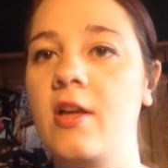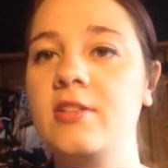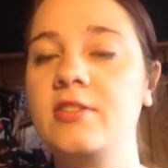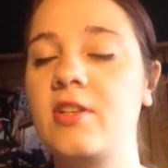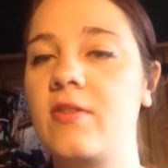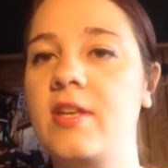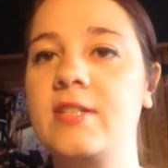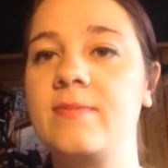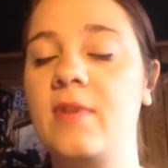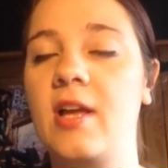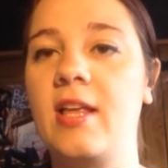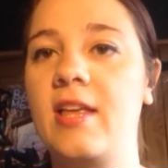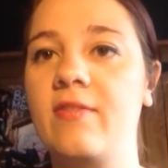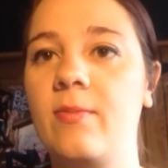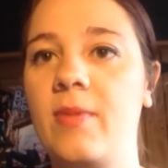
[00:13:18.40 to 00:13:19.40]
So this
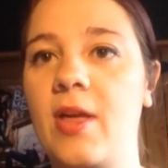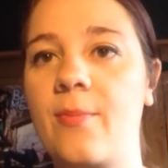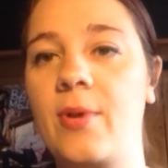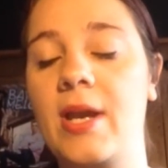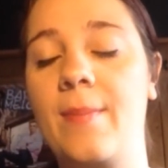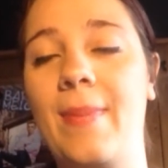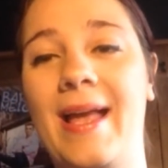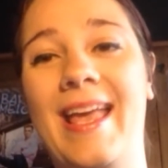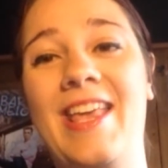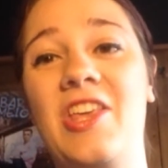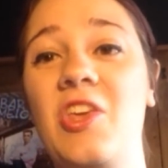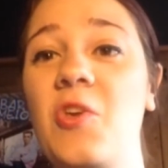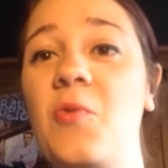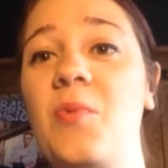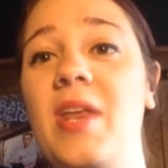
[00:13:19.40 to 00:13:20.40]
might even be up when I'm back
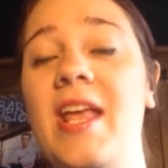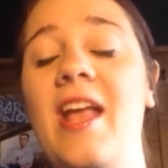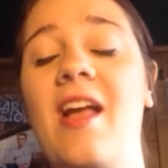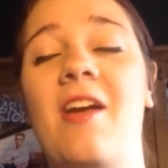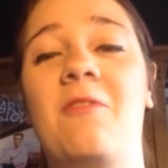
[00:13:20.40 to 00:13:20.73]
at uni.